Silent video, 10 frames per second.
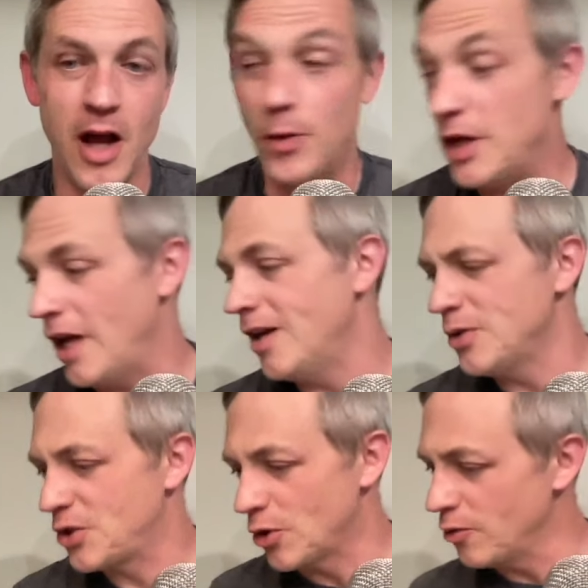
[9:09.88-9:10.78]
And we and I
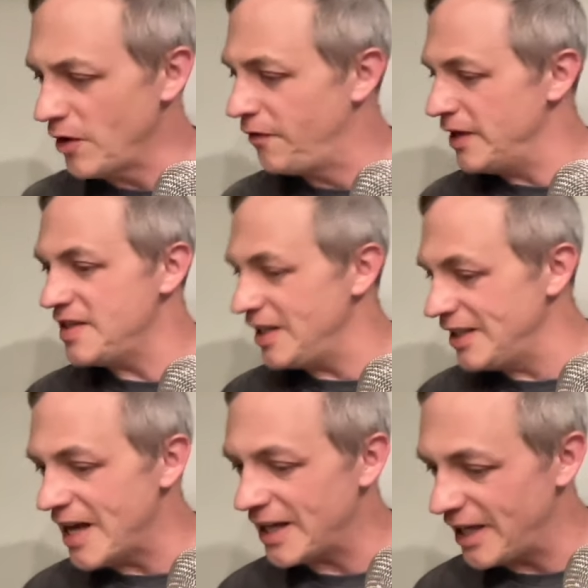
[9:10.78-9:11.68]
was sort of
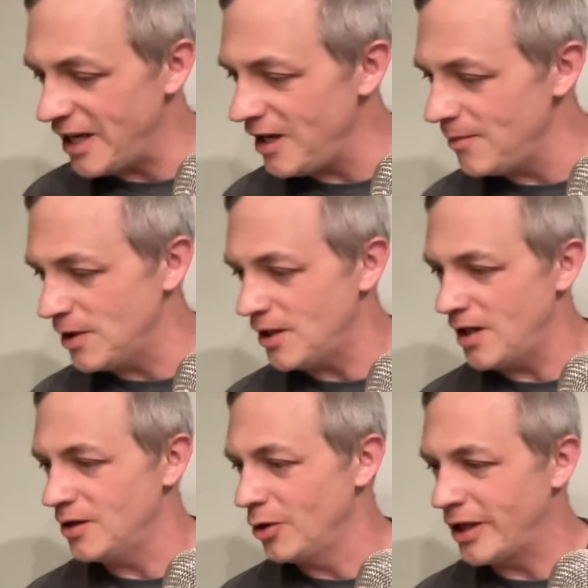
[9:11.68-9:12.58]
revisiting that game and,
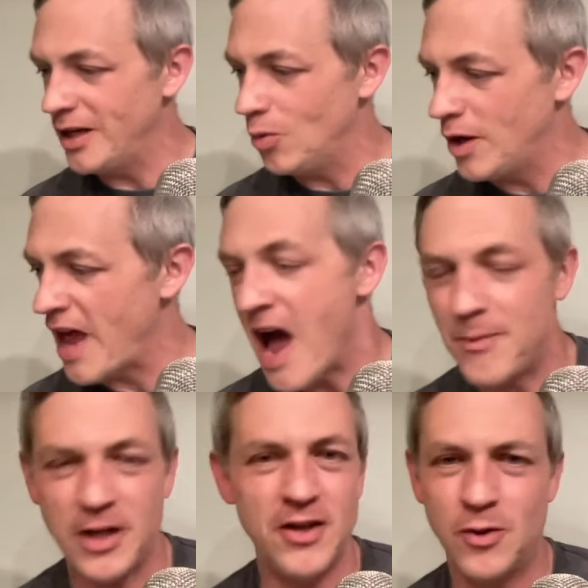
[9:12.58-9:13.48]
and looking at what
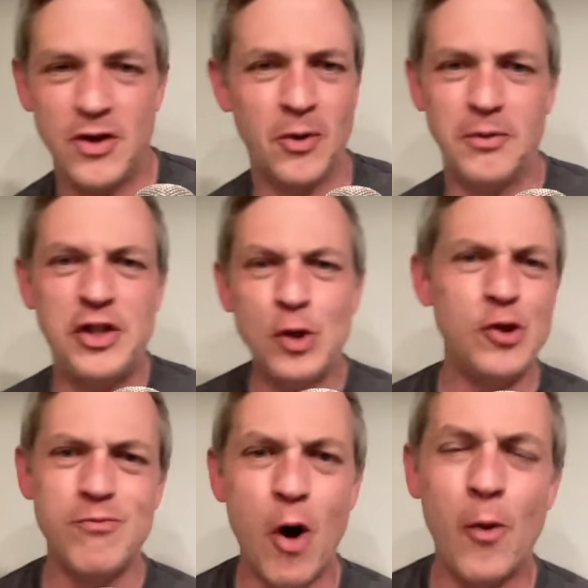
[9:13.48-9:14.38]
happened, and there, there were
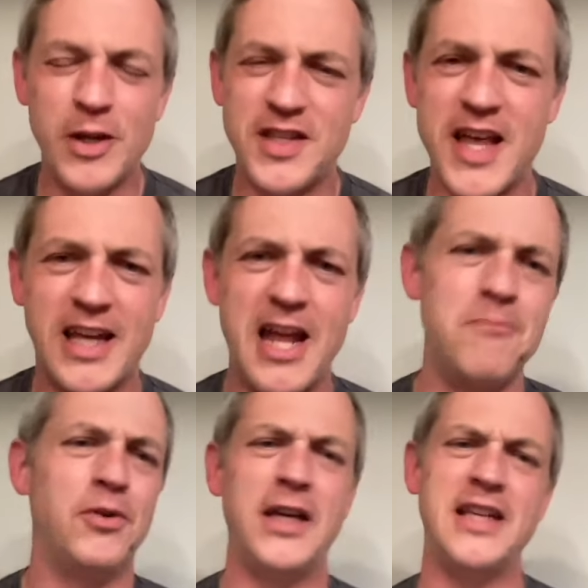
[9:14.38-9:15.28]
huge moments in that
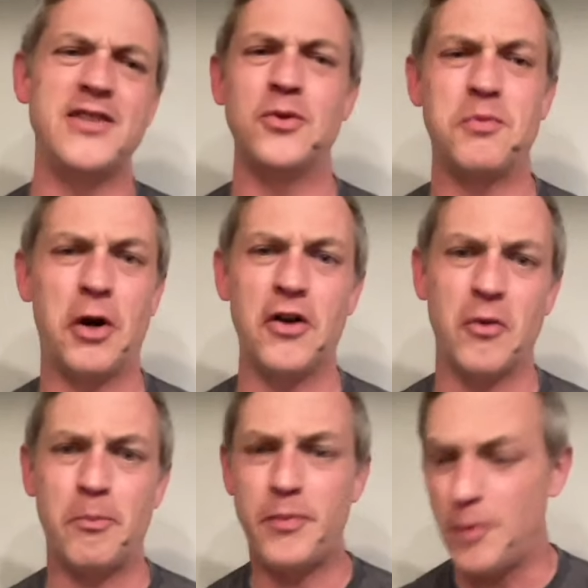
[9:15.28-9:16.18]
game. Blake Hinson was part of
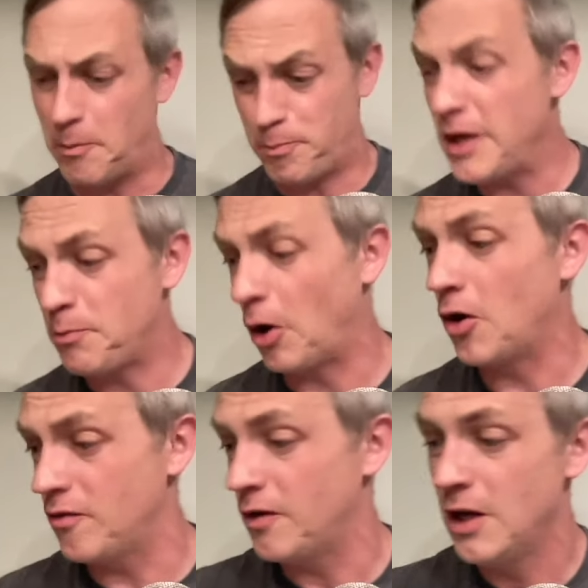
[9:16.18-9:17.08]
a, a big
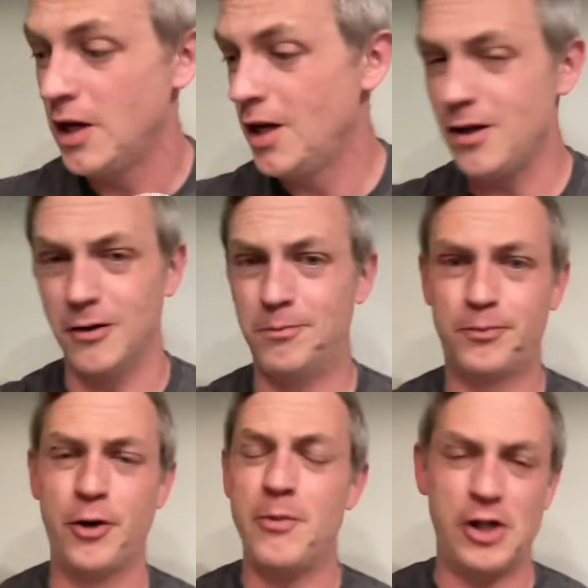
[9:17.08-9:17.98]
part of, you know,
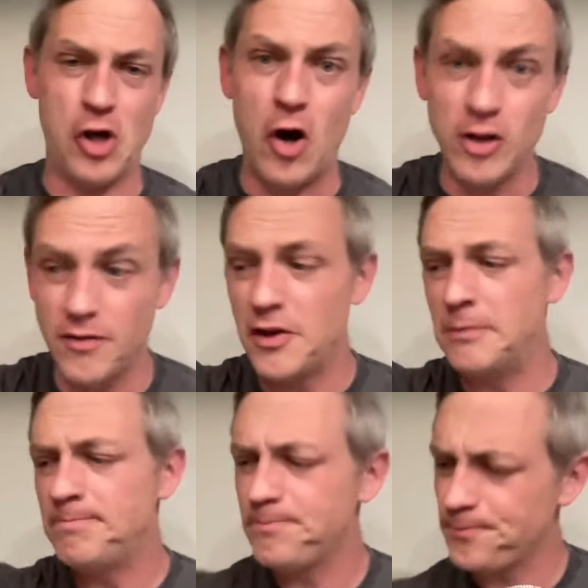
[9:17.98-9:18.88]
pretty much all of
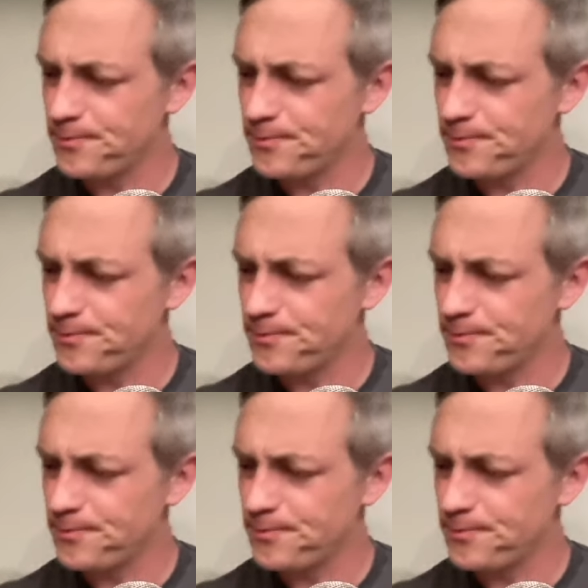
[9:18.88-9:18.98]
them.